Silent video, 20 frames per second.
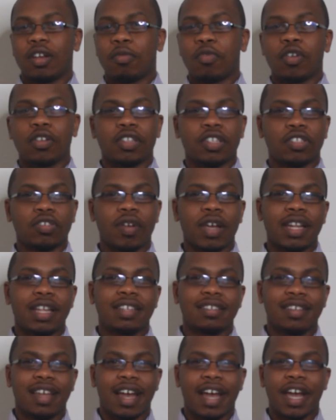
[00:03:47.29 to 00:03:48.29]
more on the
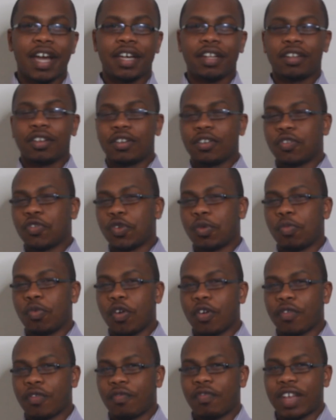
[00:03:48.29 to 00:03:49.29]
trading side or
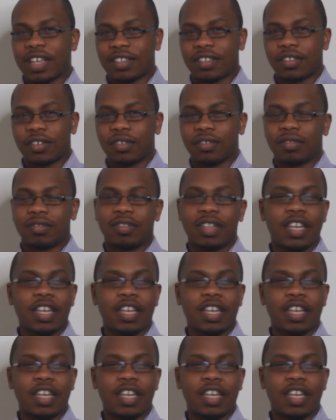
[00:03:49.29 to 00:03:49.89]
more of an investor,